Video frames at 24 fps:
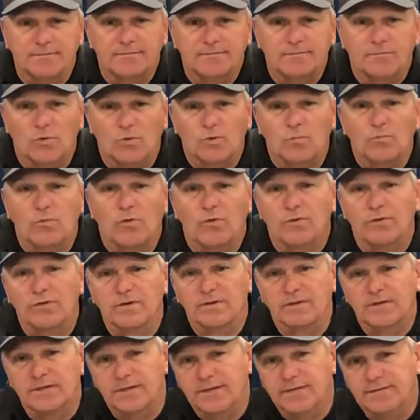More
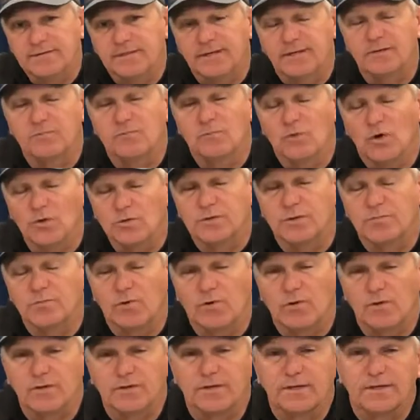importantly, and most
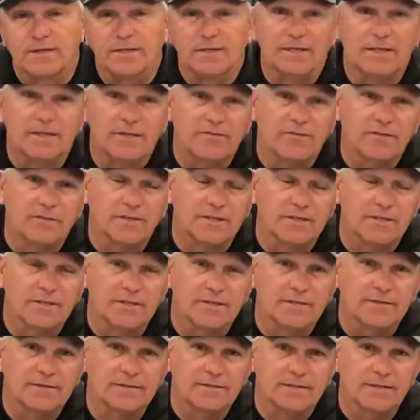importantly, and evenly,
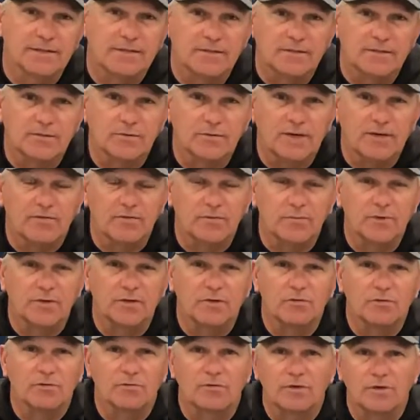we have to be
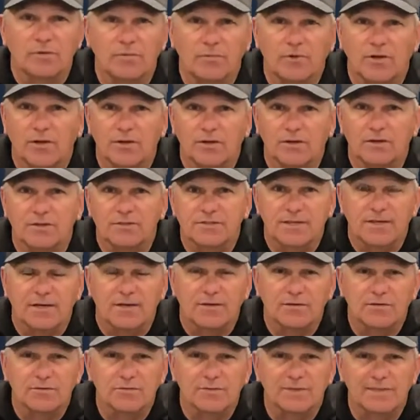able to run the ball
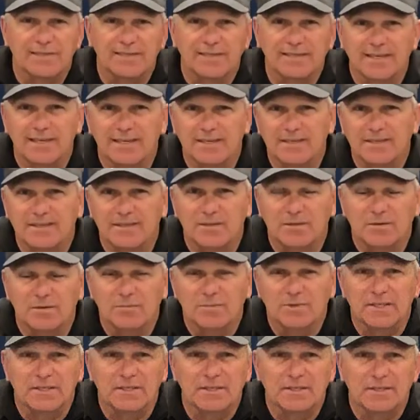ourselves. We did that
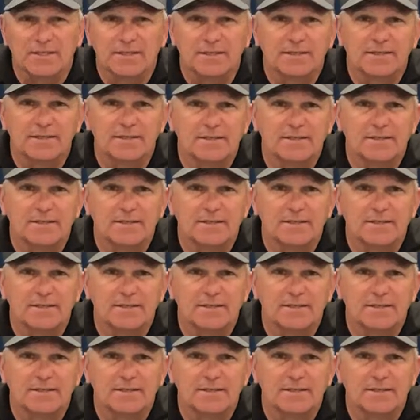intermittently.